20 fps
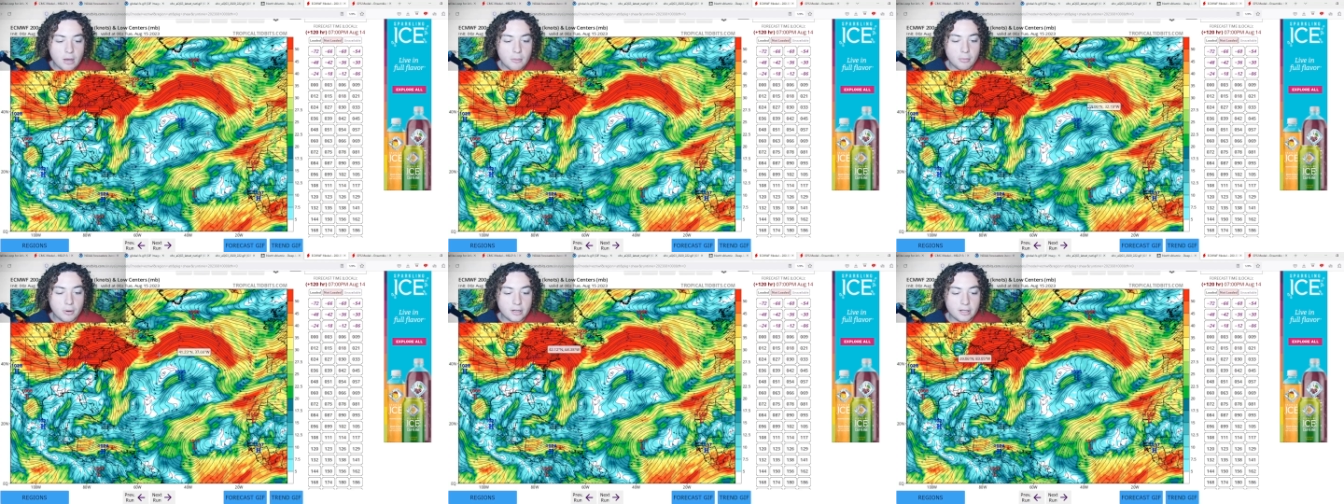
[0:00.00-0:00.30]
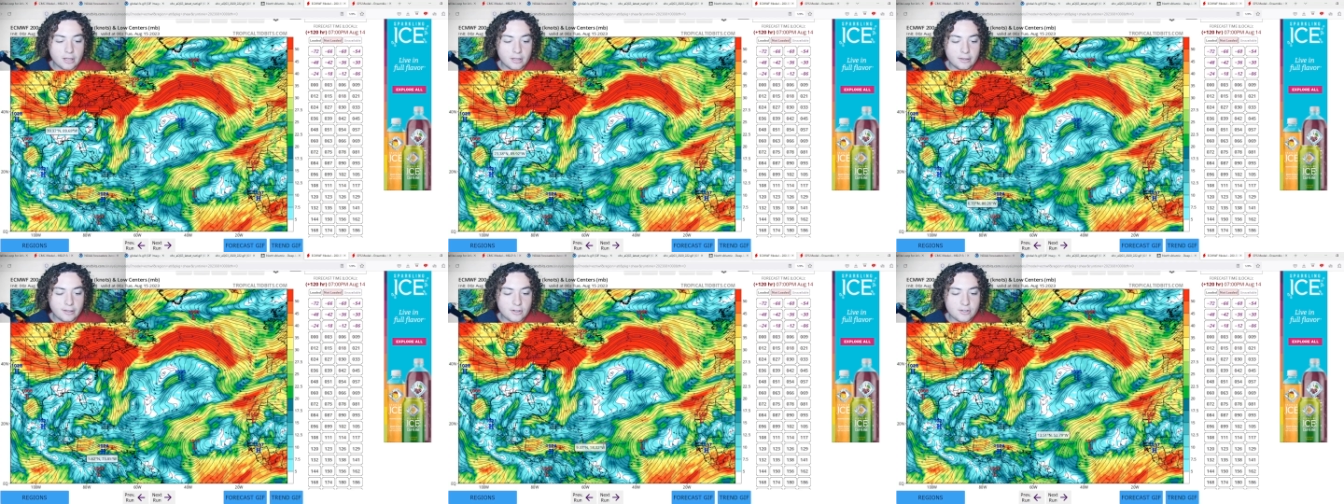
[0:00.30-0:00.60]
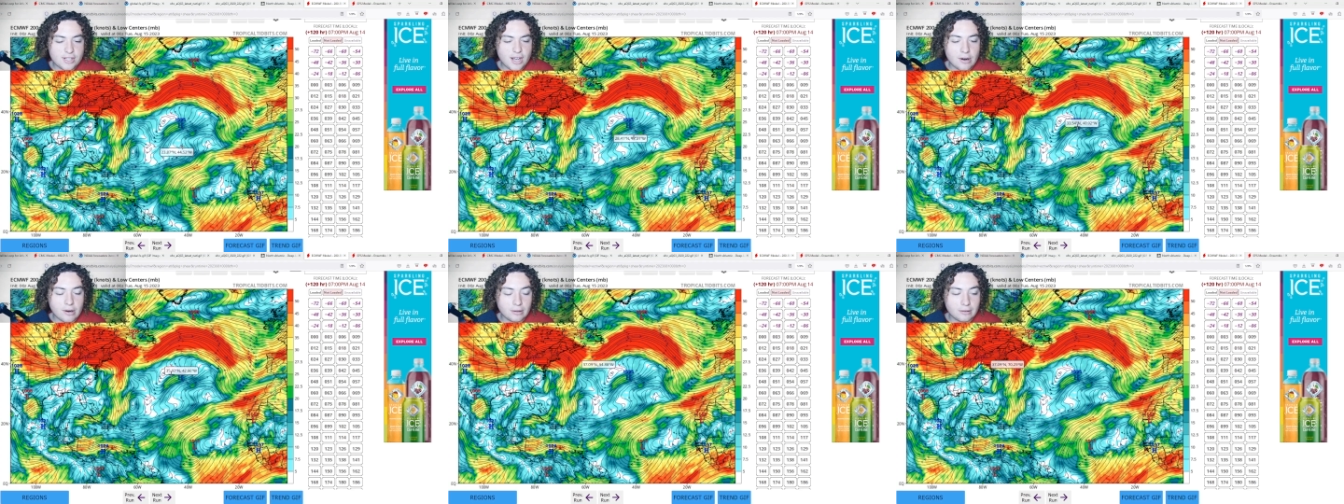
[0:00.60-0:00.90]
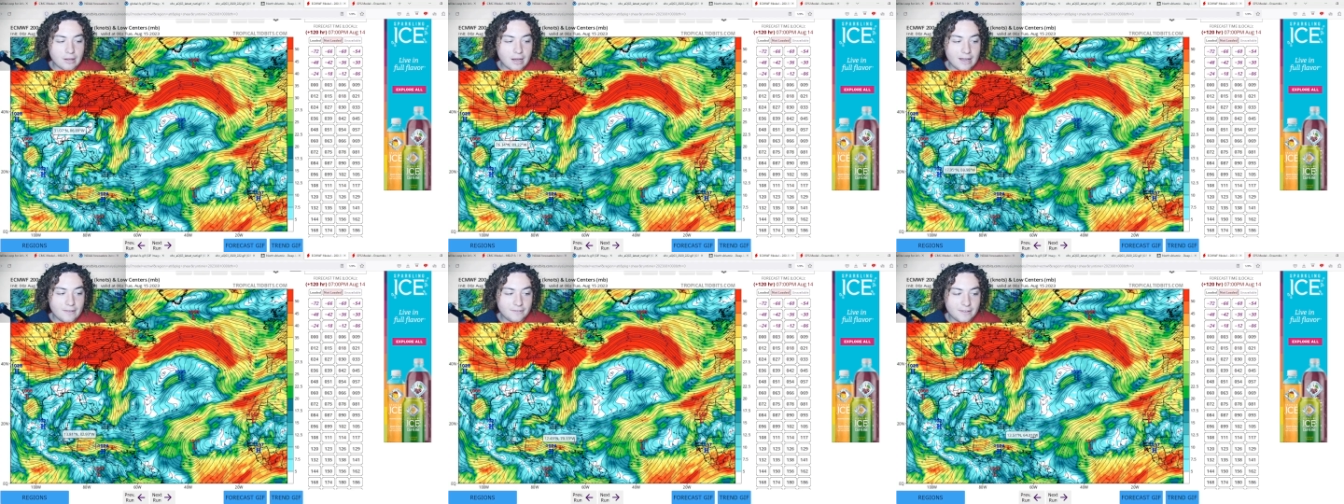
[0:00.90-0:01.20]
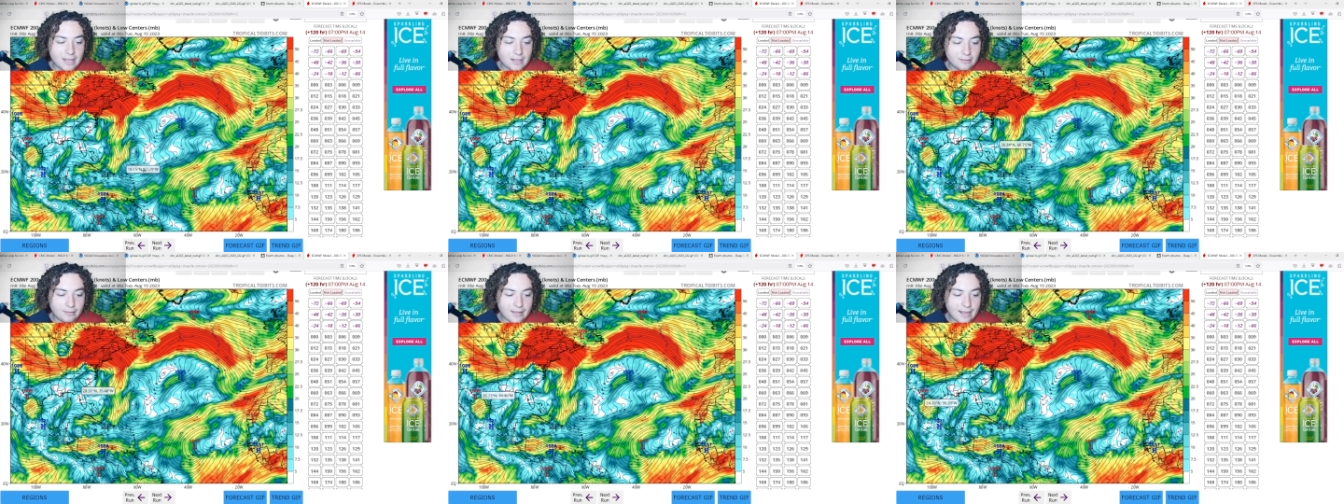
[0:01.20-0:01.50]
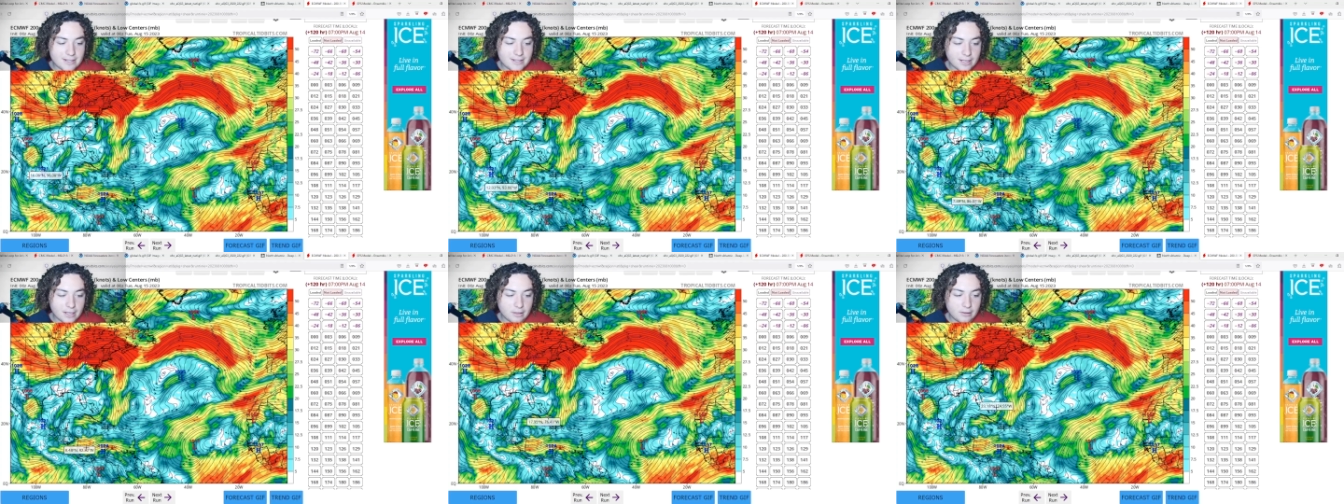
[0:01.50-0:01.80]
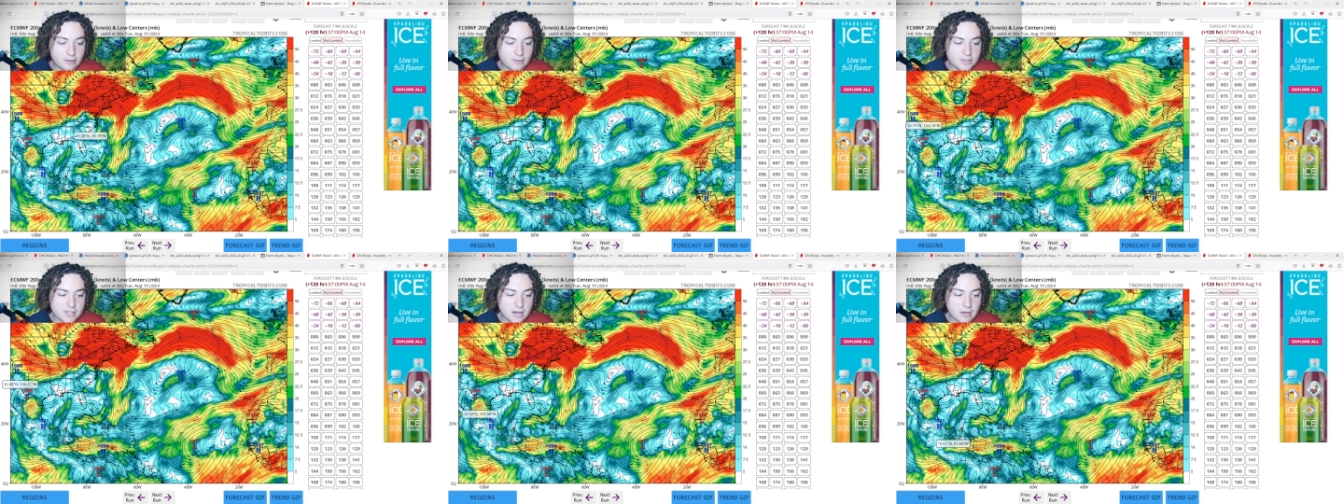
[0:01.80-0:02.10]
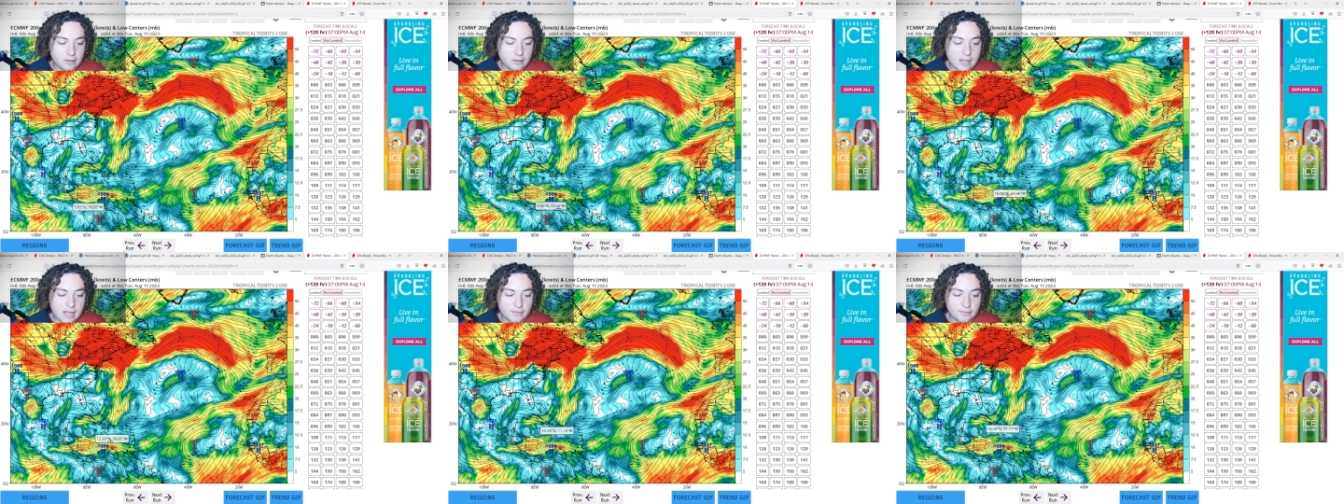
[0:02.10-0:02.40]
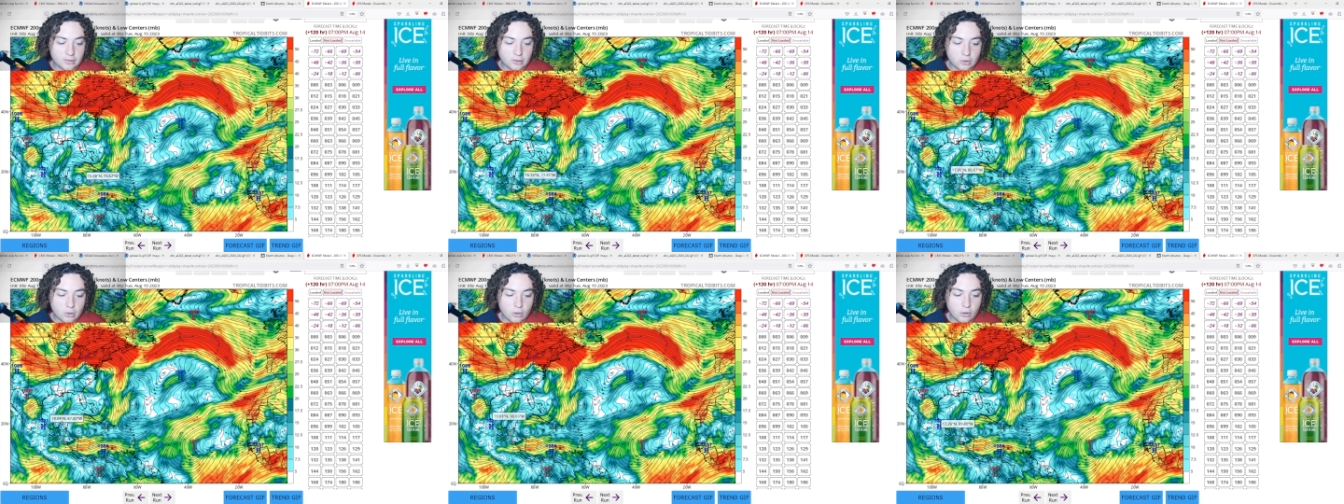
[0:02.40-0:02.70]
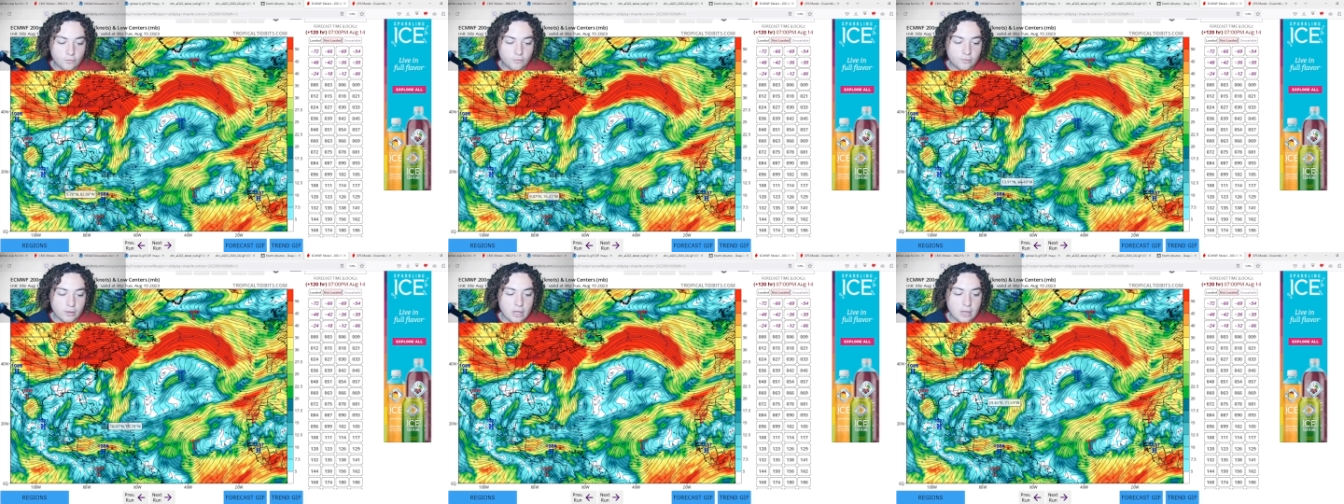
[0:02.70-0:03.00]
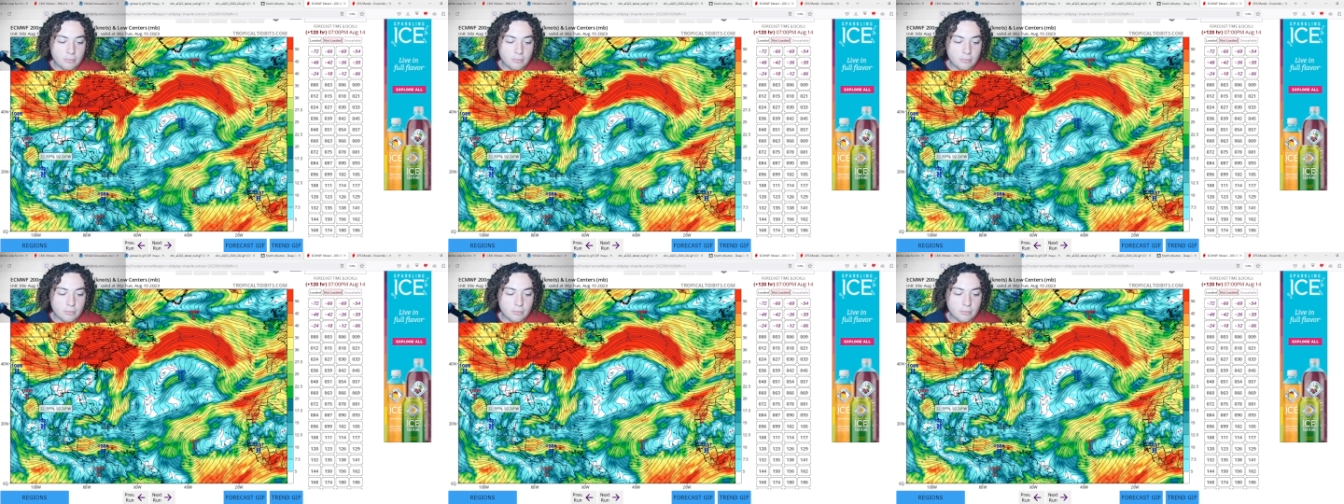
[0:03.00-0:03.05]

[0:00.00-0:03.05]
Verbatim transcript: but it clears out a lot in the Atlantic, clears out a lot in the Gulf,